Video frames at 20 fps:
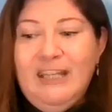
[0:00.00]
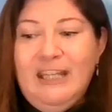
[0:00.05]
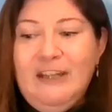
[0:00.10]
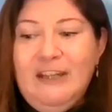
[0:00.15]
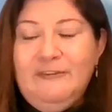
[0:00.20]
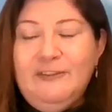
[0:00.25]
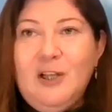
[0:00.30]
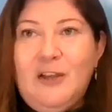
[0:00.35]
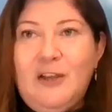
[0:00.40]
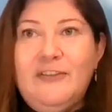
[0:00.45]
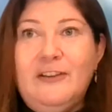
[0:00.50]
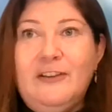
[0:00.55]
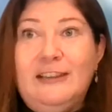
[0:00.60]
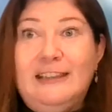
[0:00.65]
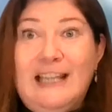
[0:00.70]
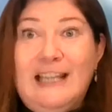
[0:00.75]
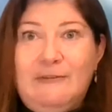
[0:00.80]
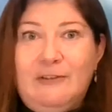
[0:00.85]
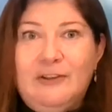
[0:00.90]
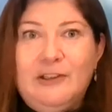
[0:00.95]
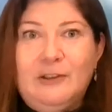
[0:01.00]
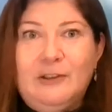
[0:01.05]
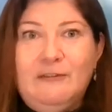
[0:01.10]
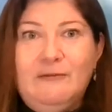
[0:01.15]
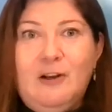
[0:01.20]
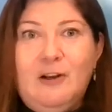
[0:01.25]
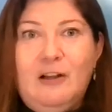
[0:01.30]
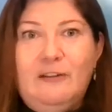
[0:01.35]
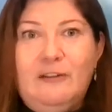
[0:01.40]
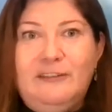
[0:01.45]
if not the level they're
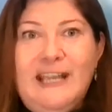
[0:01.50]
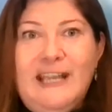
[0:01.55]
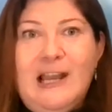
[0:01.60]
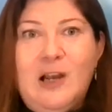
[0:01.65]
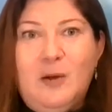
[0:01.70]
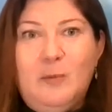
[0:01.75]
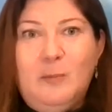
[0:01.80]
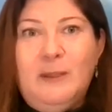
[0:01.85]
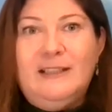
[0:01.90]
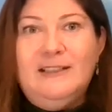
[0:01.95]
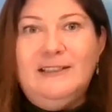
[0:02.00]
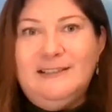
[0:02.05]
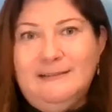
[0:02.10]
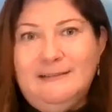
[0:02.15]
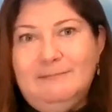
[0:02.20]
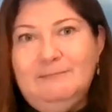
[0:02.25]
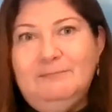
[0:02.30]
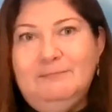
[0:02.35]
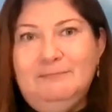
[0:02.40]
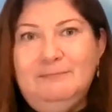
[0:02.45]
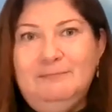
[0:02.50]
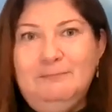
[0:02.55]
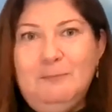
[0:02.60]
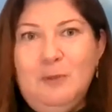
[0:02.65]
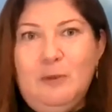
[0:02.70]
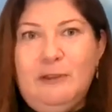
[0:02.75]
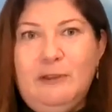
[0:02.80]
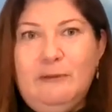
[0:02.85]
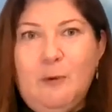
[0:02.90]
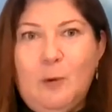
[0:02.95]
involved now, but
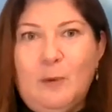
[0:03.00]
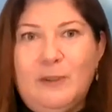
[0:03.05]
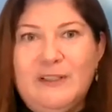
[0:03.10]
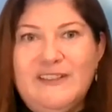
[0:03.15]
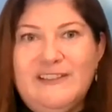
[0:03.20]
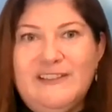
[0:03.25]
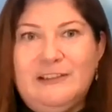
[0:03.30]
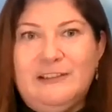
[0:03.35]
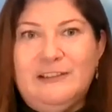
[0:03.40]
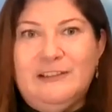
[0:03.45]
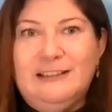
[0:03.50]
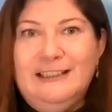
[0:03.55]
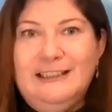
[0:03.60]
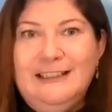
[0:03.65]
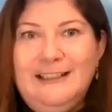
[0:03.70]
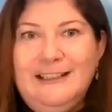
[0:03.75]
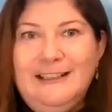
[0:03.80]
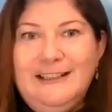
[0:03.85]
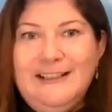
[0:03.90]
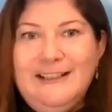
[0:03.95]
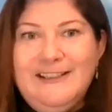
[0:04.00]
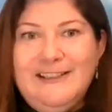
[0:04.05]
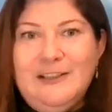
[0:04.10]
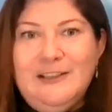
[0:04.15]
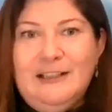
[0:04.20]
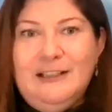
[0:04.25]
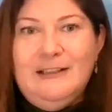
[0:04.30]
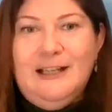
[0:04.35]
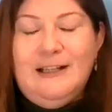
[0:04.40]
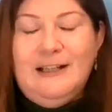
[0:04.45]
moving forward, still
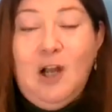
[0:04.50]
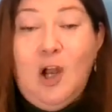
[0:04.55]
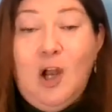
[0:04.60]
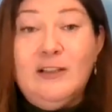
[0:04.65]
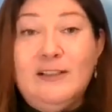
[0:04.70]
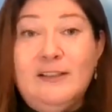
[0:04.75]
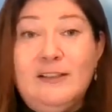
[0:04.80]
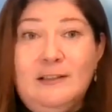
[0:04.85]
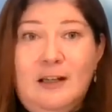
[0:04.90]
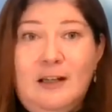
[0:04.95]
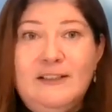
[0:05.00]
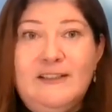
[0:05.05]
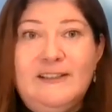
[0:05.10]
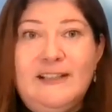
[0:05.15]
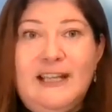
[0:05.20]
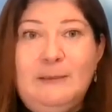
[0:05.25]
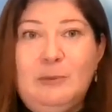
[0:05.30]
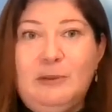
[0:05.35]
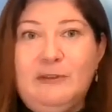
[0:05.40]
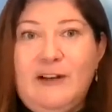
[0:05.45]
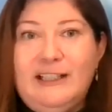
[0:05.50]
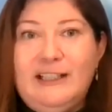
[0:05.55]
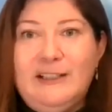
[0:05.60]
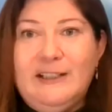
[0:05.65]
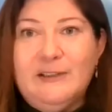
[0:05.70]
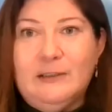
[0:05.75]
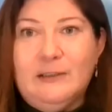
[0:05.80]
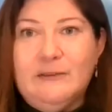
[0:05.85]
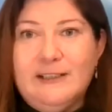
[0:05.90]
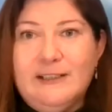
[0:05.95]
on site providing
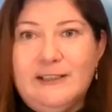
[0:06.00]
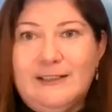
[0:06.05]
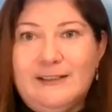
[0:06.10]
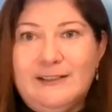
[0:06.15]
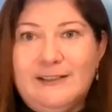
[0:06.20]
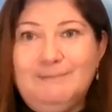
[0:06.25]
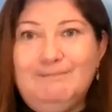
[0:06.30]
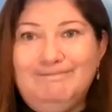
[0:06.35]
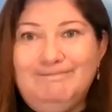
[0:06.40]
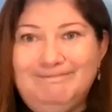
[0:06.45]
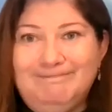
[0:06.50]
services.